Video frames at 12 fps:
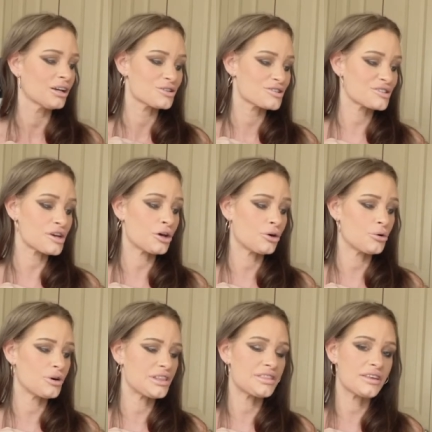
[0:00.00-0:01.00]

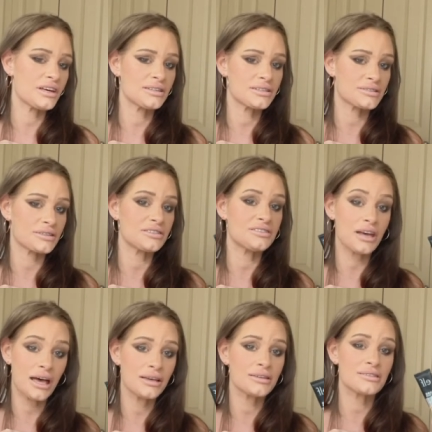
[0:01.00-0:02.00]
So this
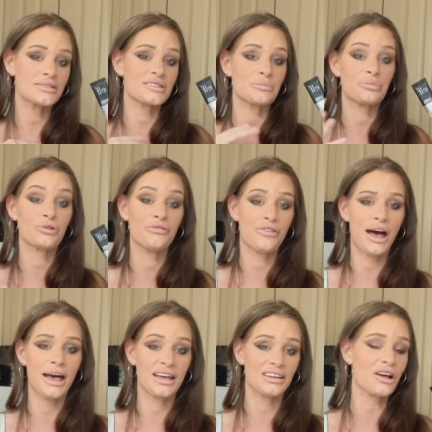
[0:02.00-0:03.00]
does
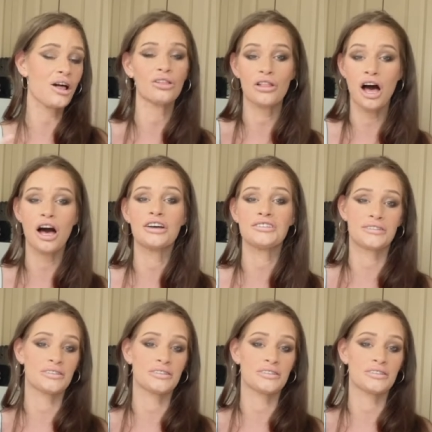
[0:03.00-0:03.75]
provide a lot